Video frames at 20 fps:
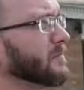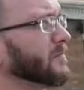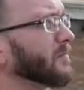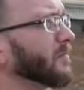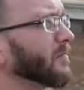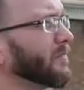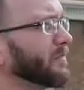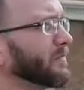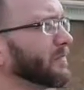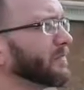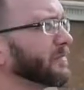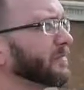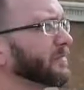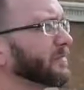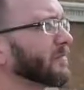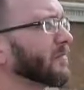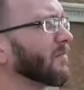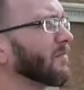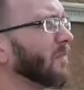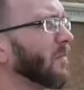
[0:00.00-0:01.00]

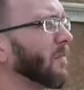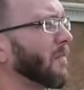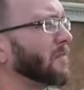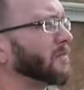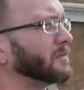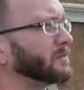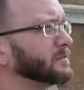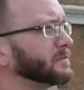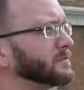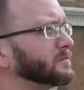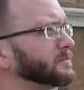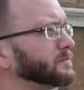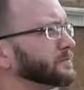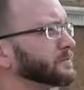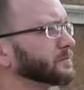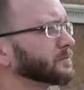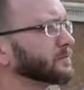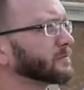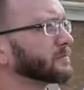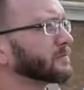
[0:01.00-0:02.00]

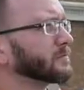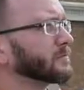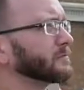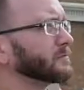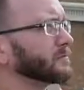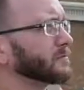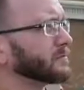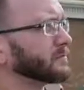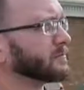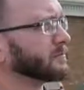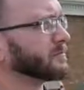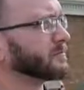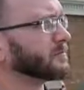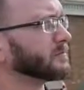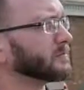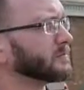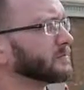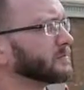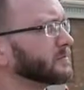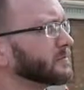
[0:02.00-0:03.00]

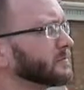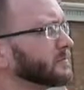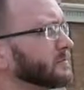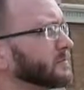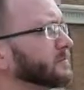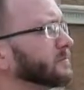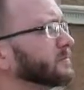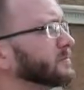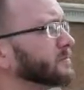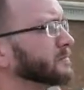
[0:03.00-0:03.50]
No words are spoken by the person on screen.